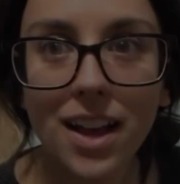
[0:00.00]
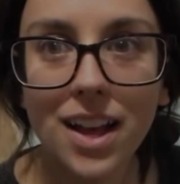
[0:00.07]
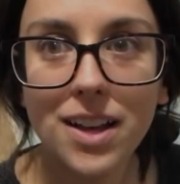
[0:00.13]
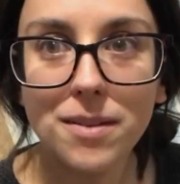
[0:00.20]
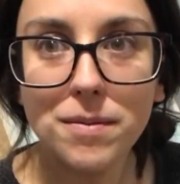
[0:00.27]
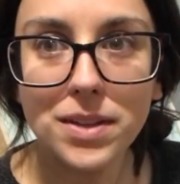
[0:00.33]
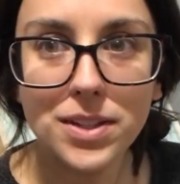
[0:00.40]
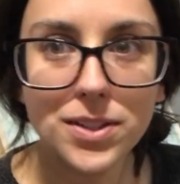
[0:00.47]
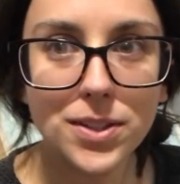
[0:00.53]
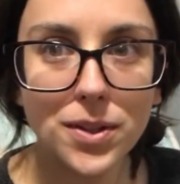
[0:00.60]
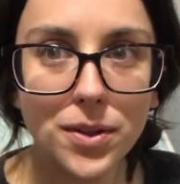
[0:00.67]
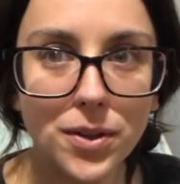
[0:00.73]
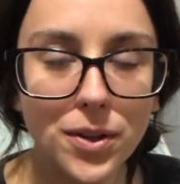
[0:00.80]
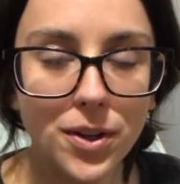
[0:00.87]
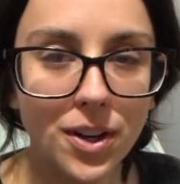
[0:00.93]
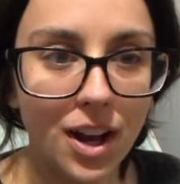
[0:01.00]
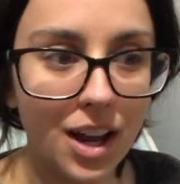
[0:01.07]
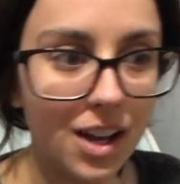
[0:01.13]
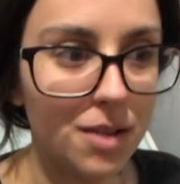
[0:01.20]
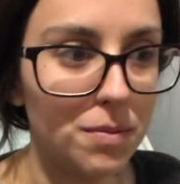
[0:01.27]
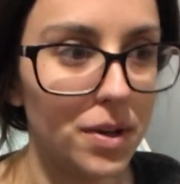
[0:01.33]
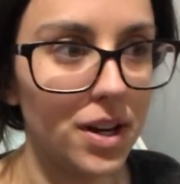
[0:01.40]
um, so I
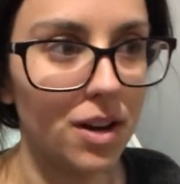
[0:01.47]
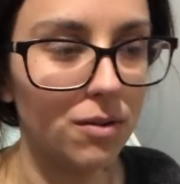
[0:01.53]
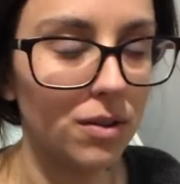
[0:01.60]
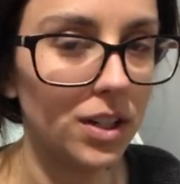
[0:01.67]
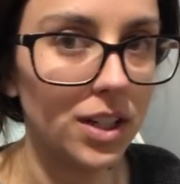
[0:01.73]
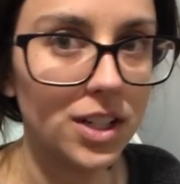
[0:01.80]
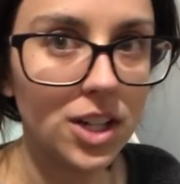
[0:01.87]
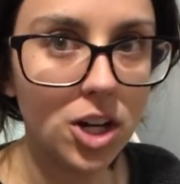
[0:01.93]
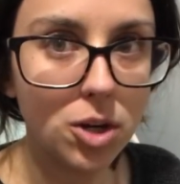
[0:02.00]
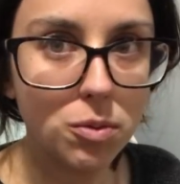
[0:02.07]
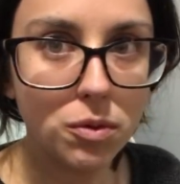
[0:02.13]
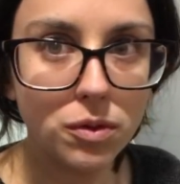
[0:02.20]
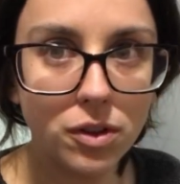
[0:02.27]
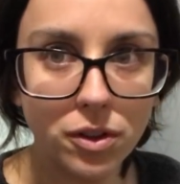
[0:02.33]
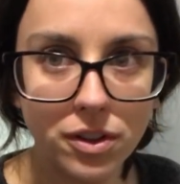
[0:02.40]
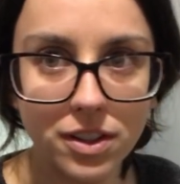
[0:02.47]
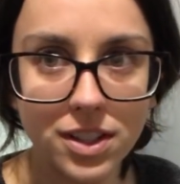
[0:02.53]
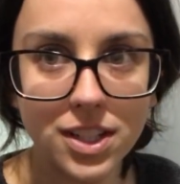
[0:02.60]
have been a really terrible vlogger